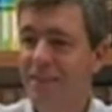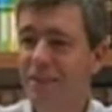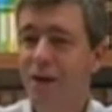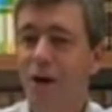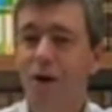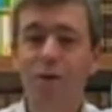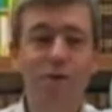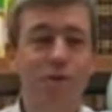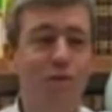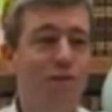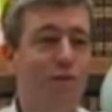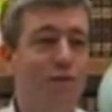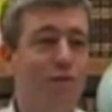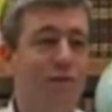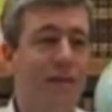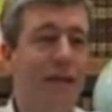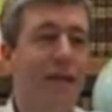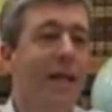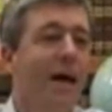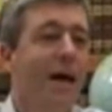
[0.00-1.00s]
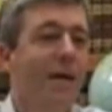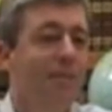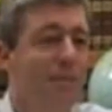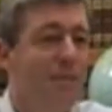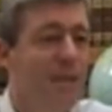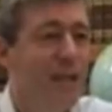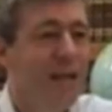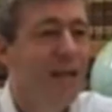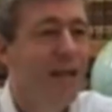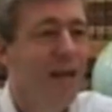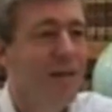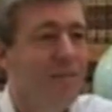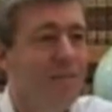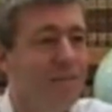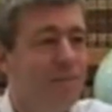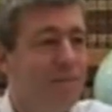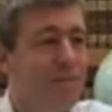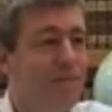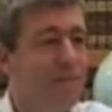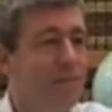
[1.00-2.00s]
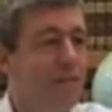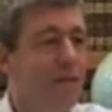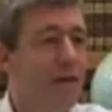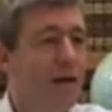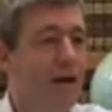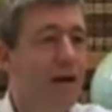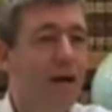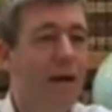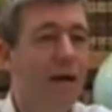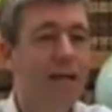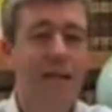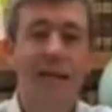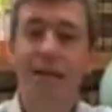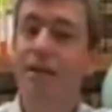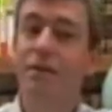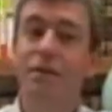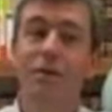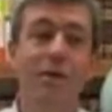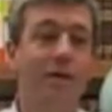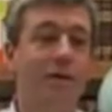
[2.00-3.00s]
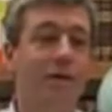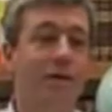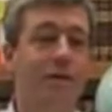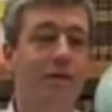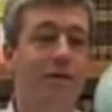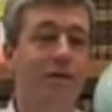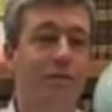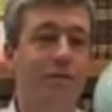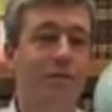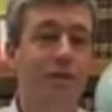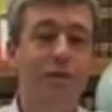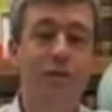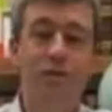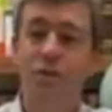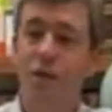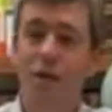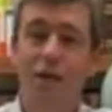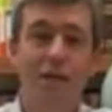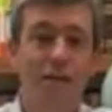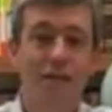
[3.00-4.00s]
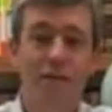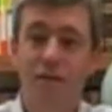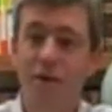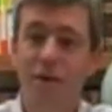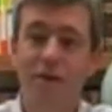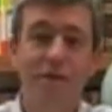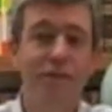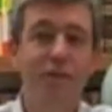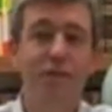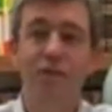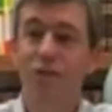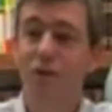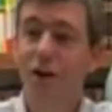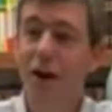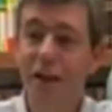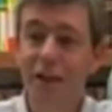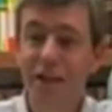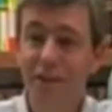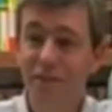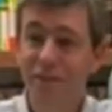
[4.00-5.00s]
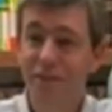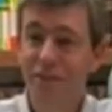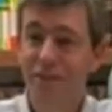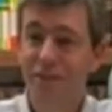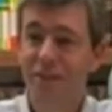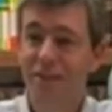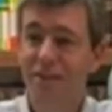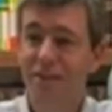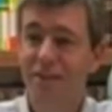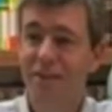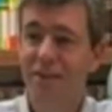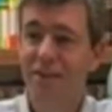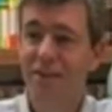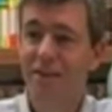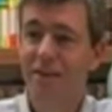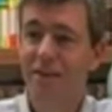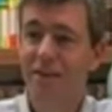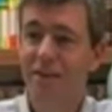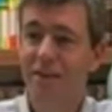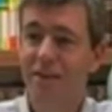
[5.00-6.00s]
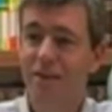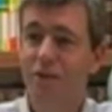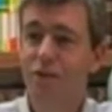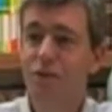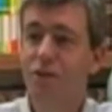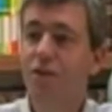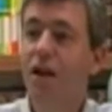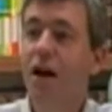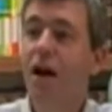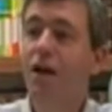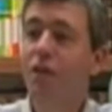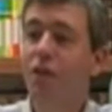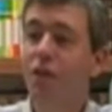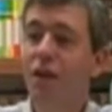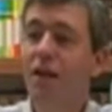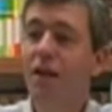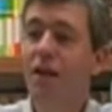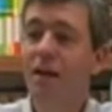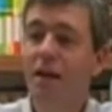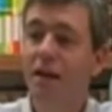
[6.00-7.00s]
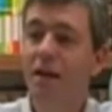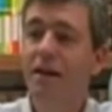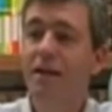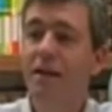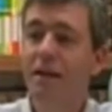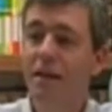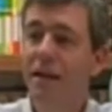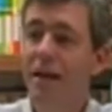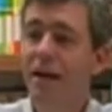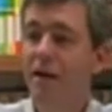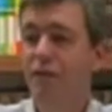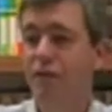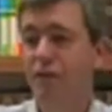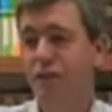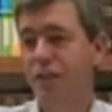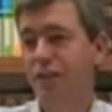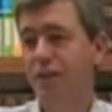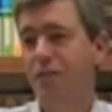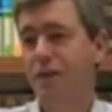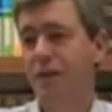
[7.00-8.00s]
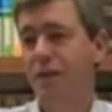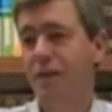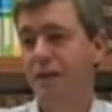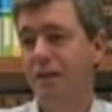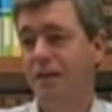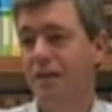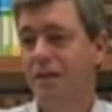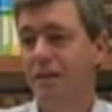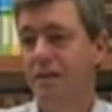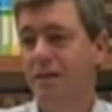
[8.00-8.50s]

Coach, get up, get up. I can't go on, Coach. No, I just don't have any strength. There's nothing left in me.